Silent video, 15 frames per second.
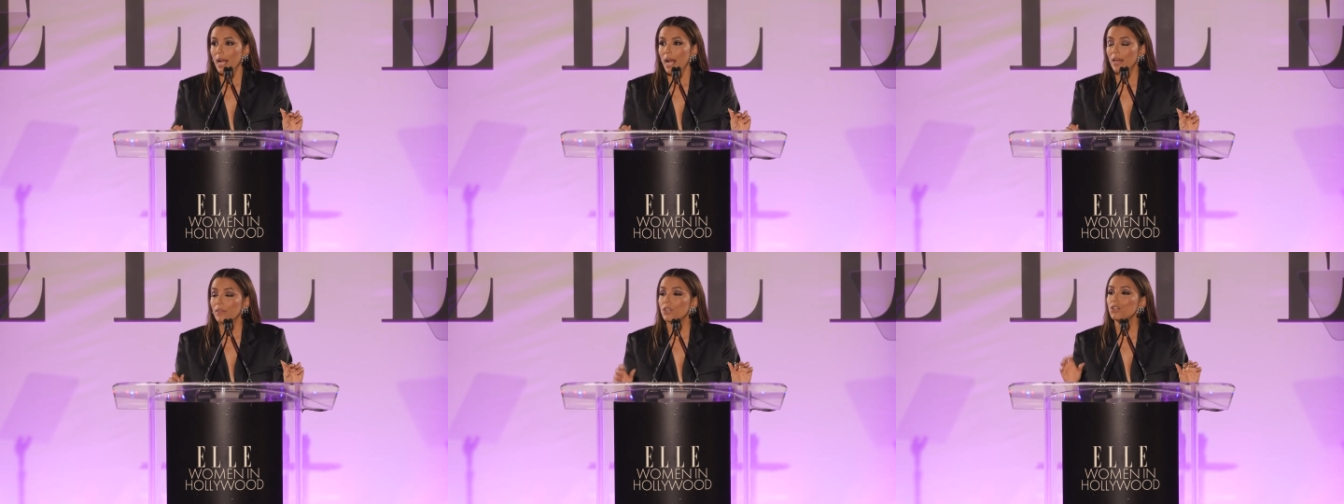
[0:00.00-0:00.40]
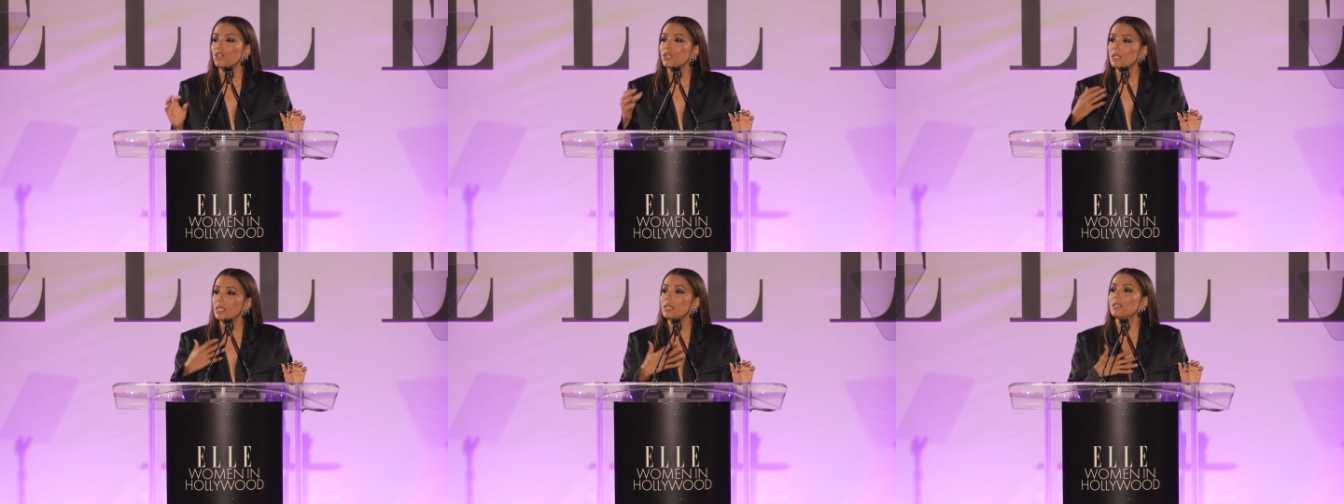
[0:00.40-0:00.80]
And then
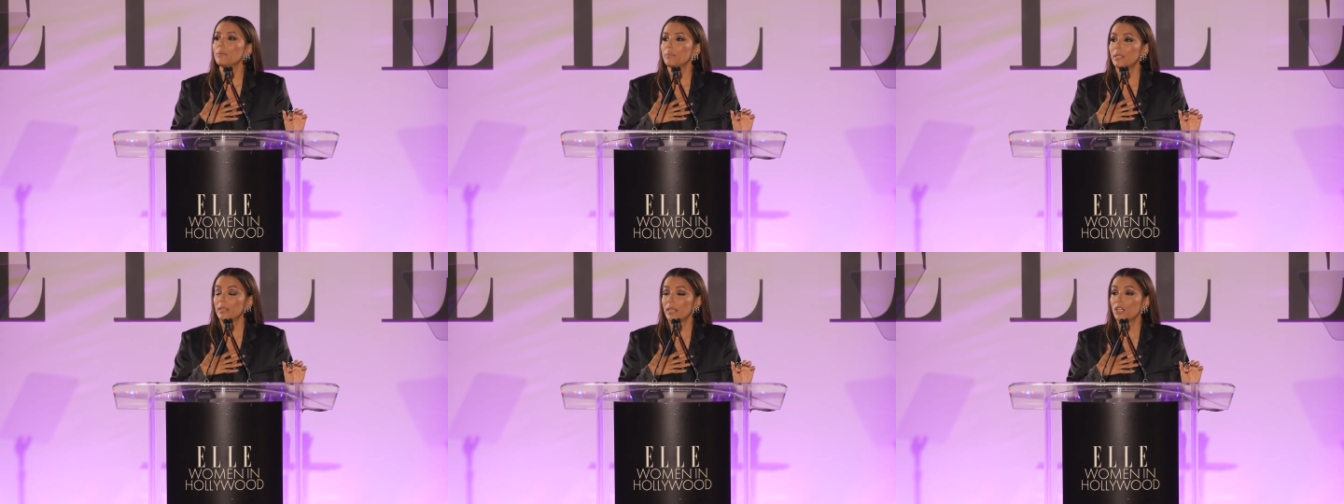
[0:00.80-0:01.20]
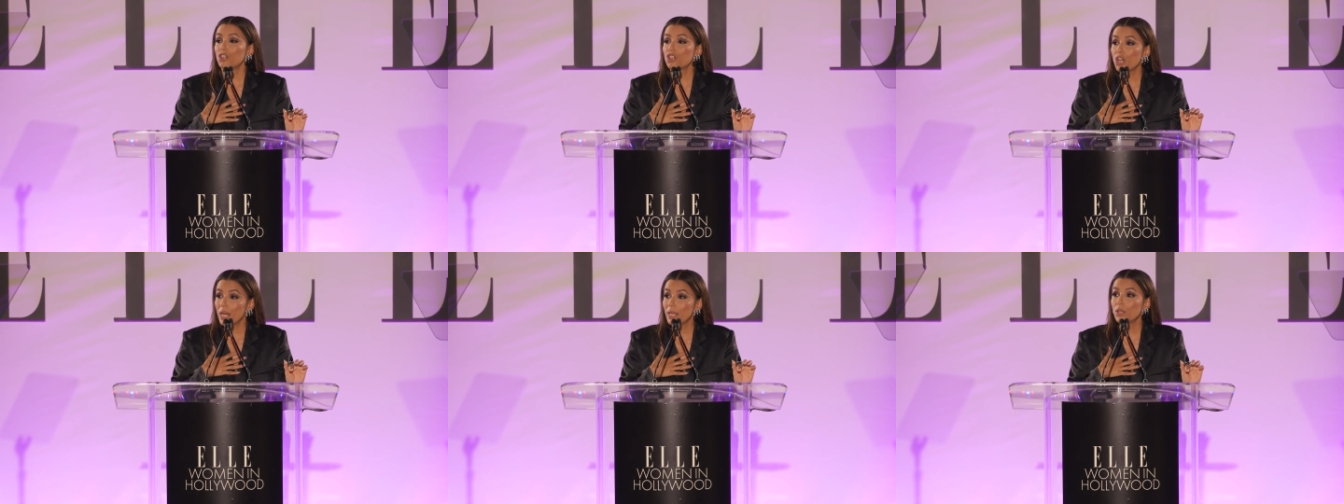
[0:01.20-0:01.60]
she did something that
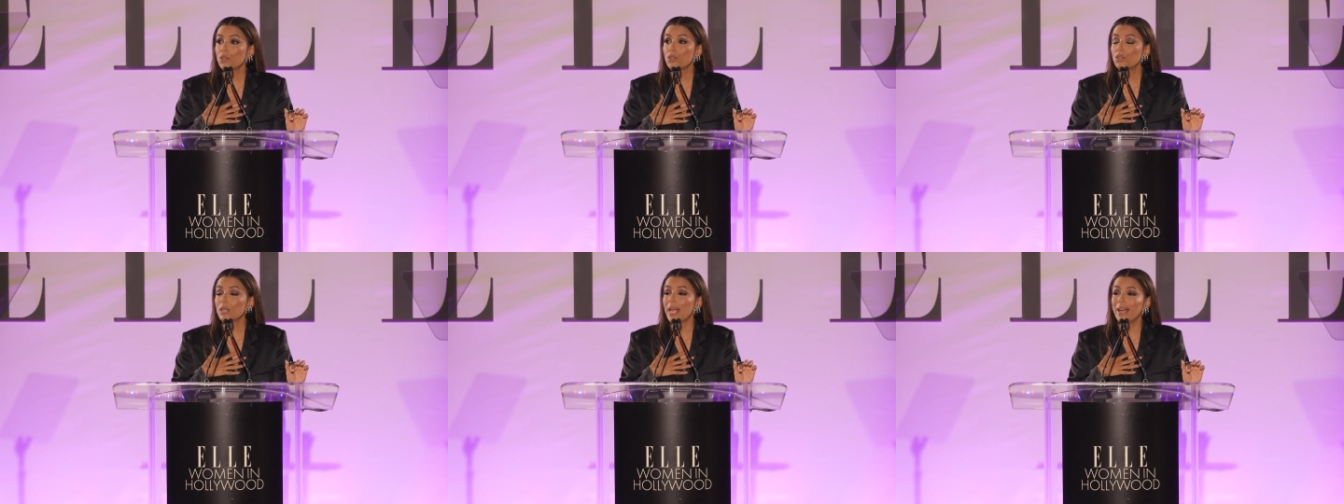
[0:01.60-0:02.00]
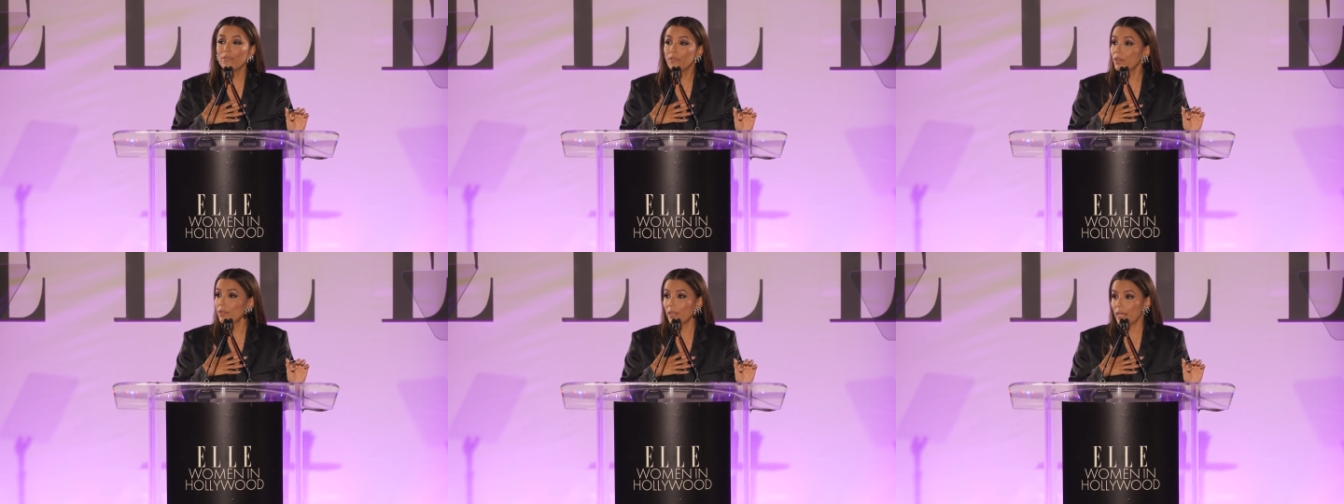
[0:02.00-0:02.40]
changed
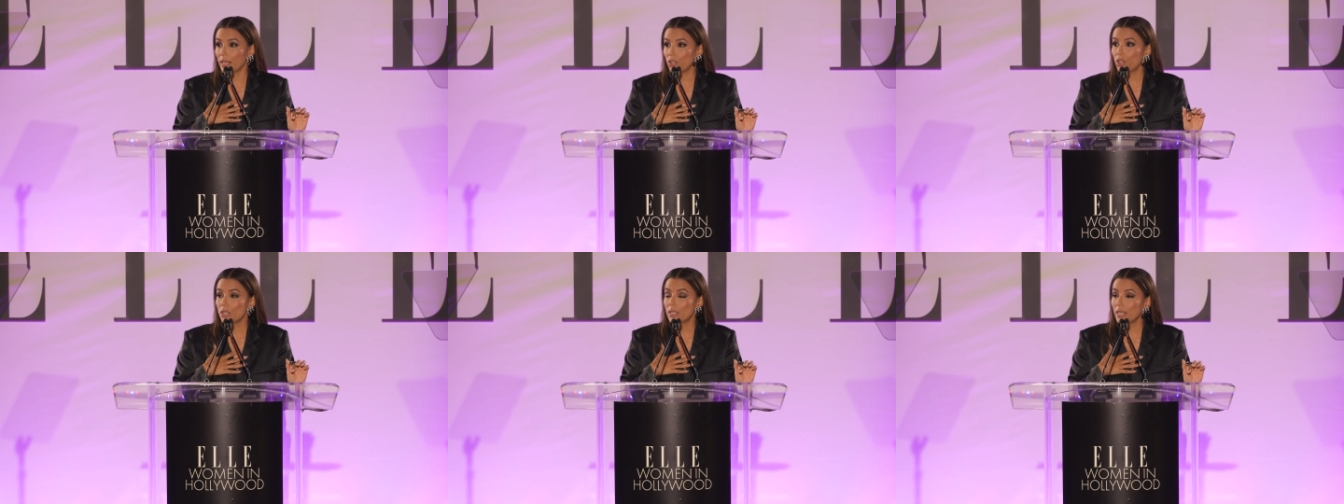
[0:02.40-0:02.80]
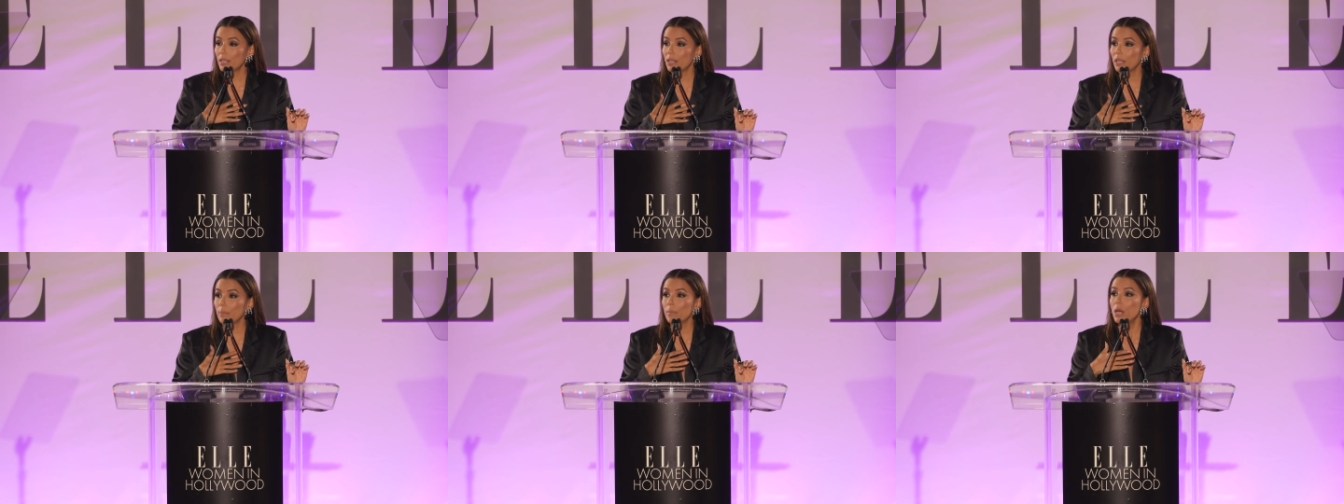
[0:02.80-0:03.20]
everything. She said
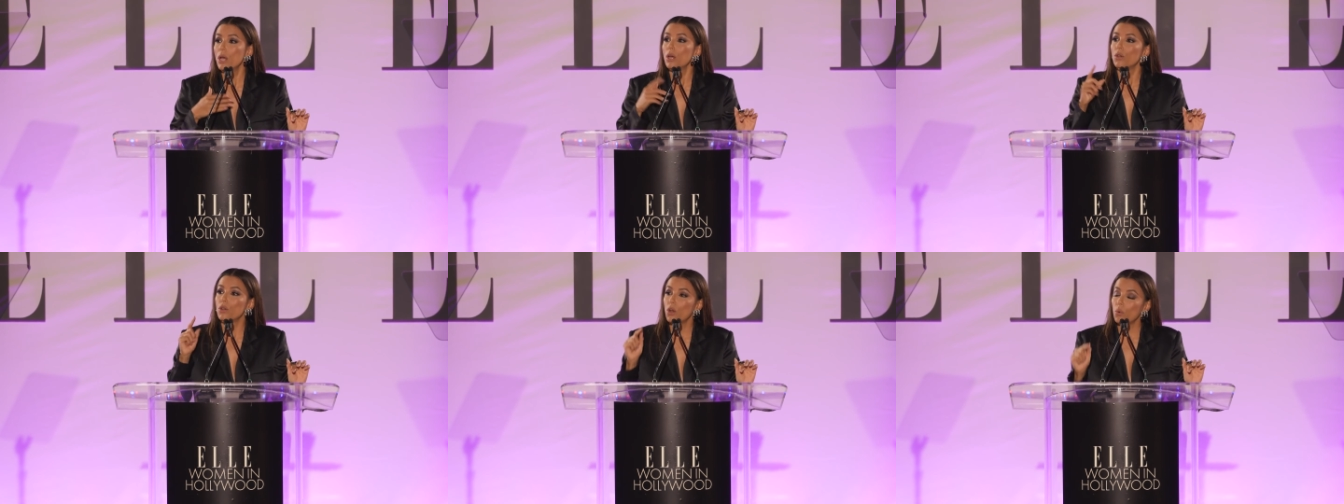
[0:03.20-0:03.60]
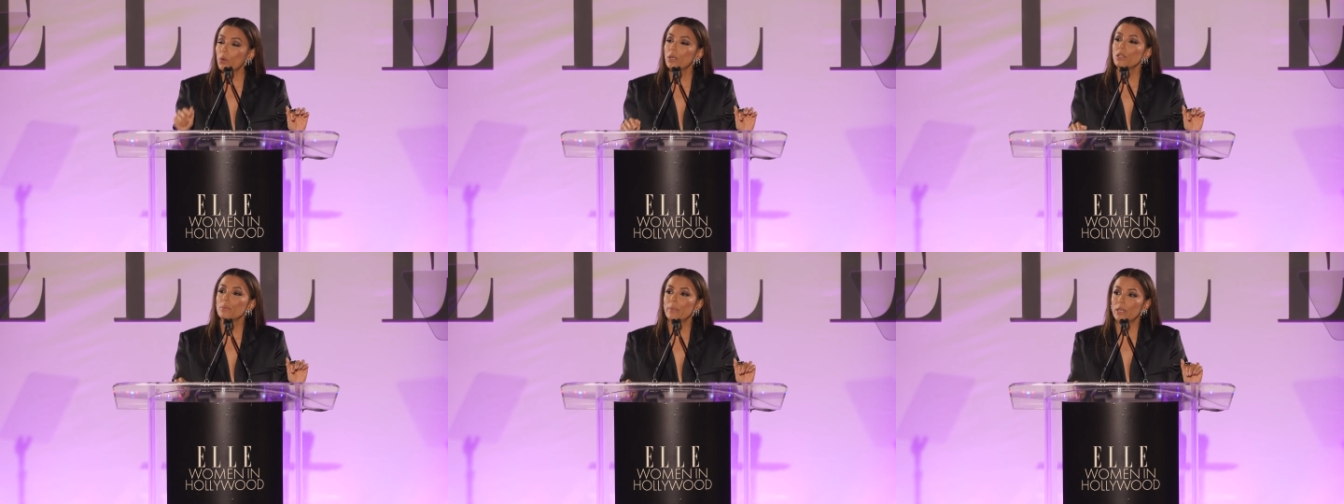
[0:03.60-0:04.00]
to them, No
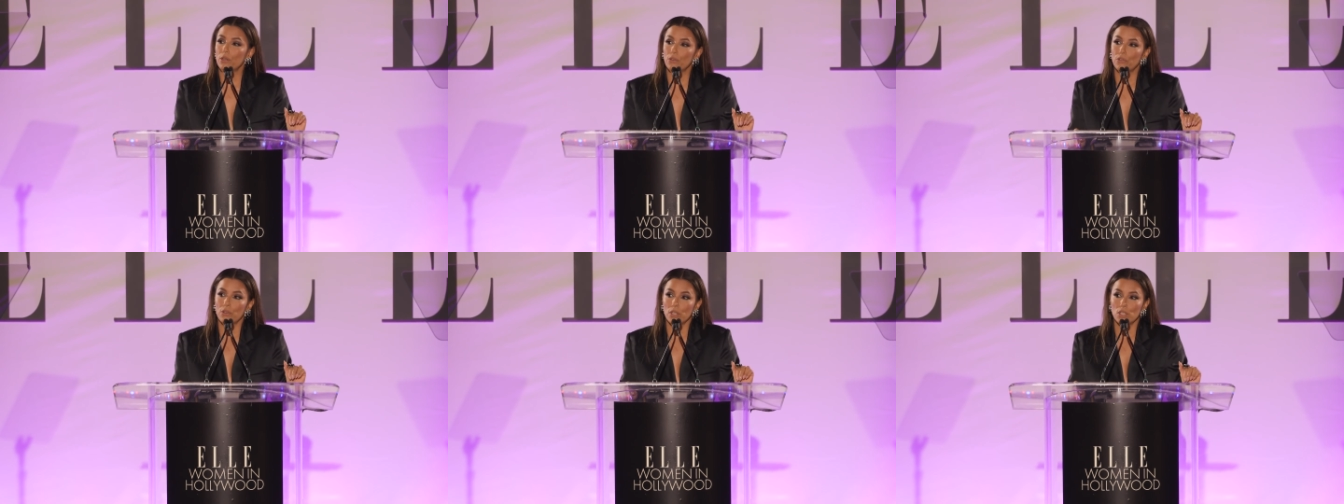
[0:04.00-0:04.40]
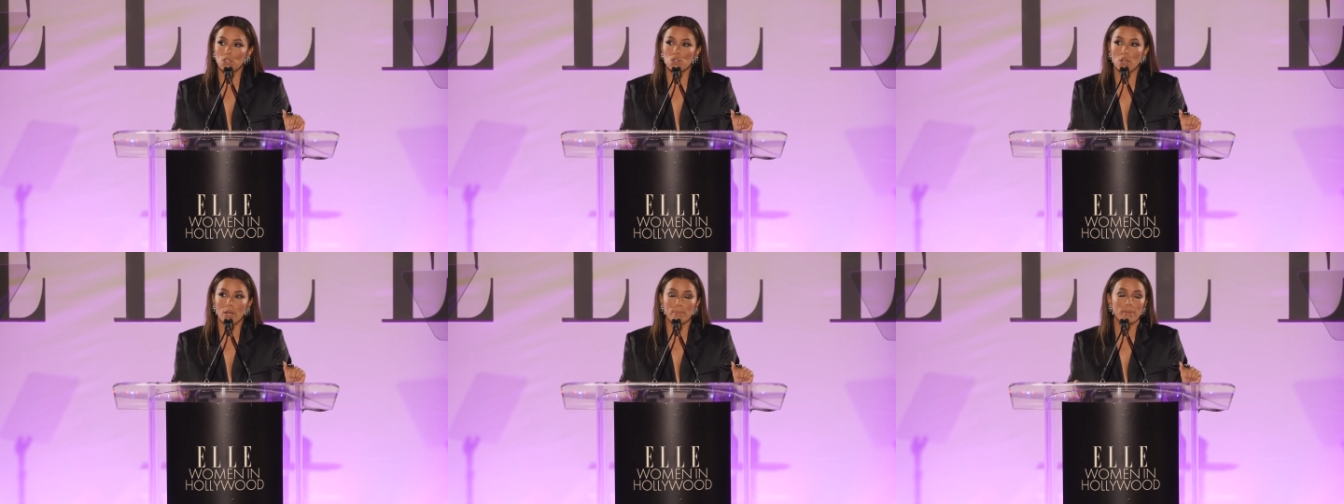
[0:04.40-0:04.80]
one is better for this
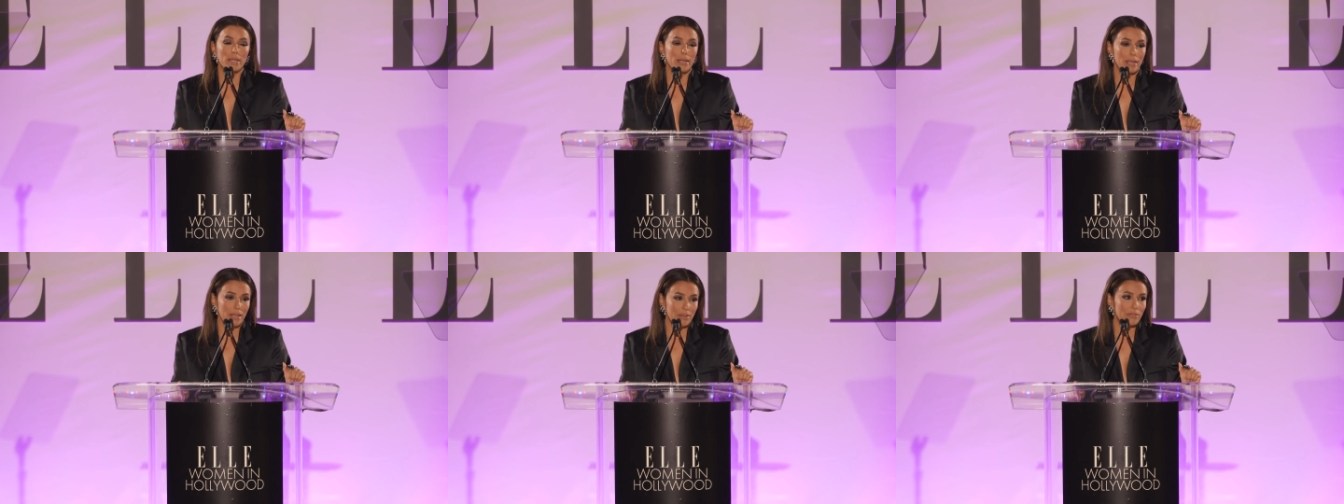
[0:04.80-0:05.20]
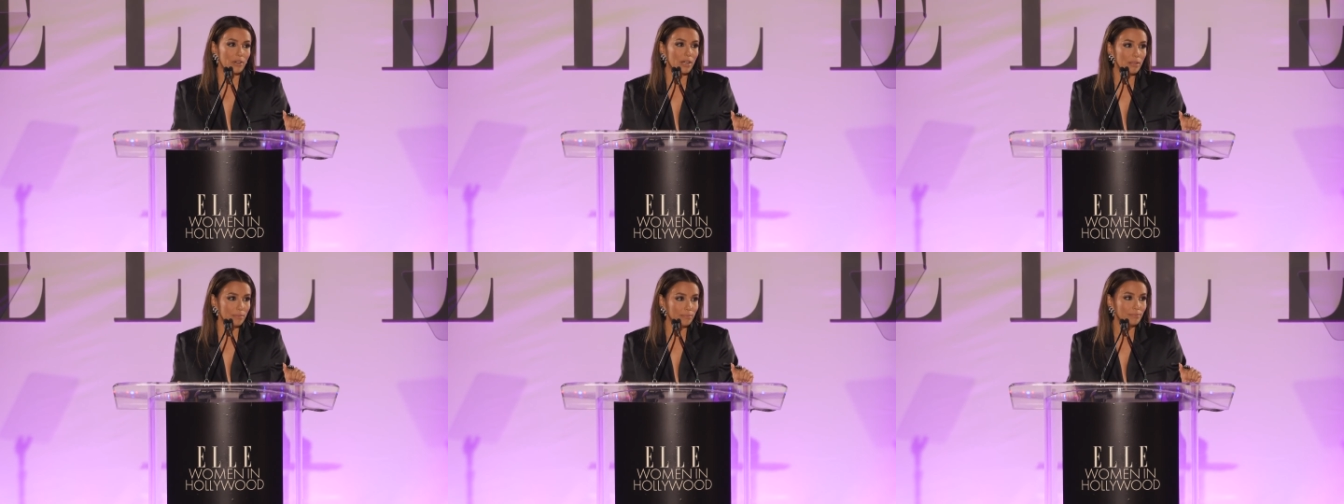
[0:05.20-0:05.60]
job than
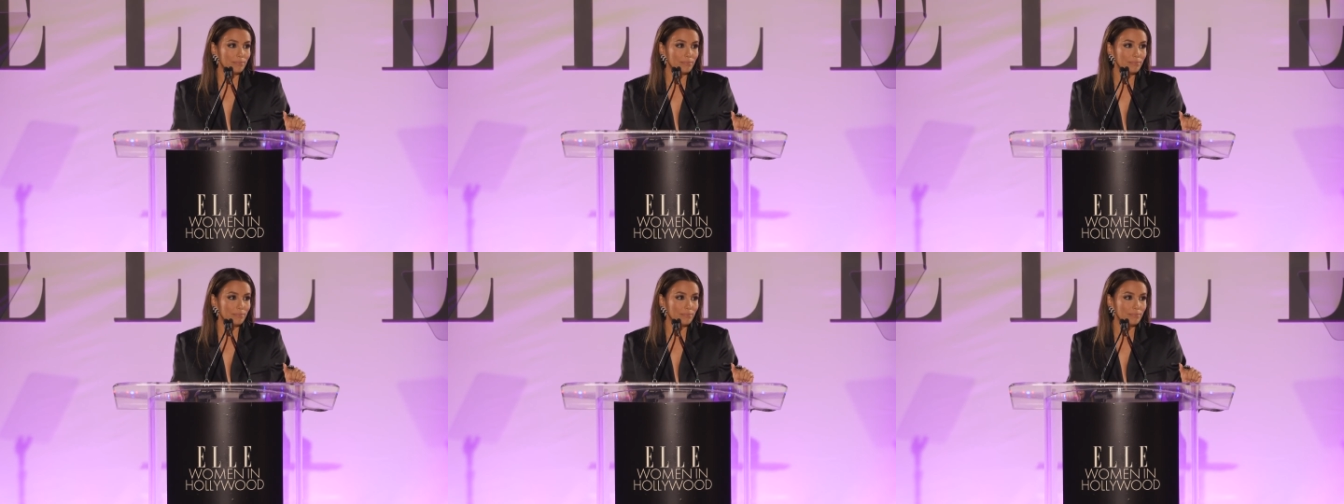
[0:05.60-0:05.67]
Eva.